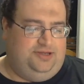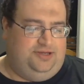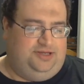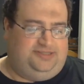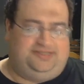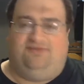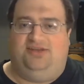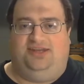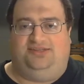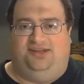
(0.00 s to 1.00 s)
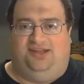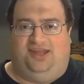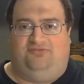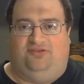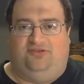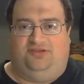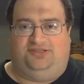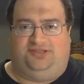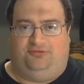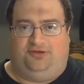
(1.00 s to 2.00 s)
7 Days in the Life of a
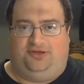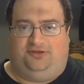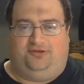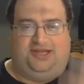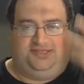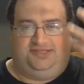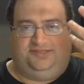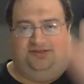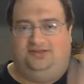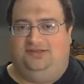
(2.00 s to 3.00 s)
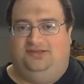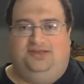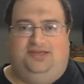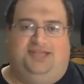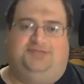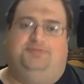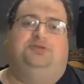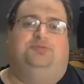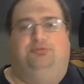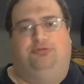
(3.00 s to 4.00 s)
Serial Killer. It's supposed
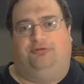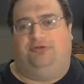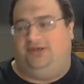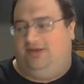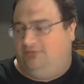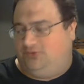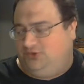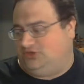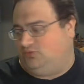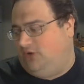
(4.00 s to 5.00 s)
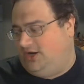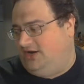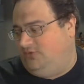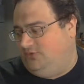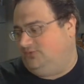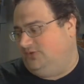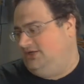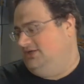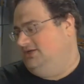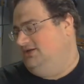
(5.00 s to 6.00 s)
to be brutal, and it was just one I was
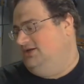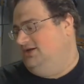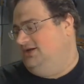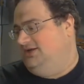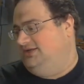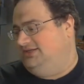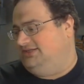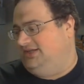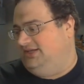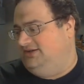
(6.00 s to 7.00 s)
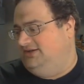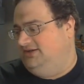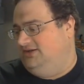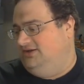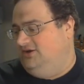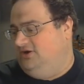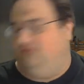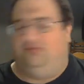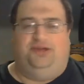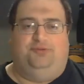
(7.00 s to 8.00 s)
wanting to see, and
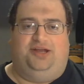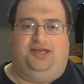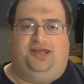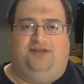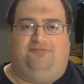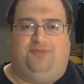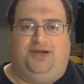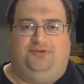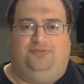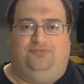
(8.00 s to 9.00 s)
hopefully when I get enough money in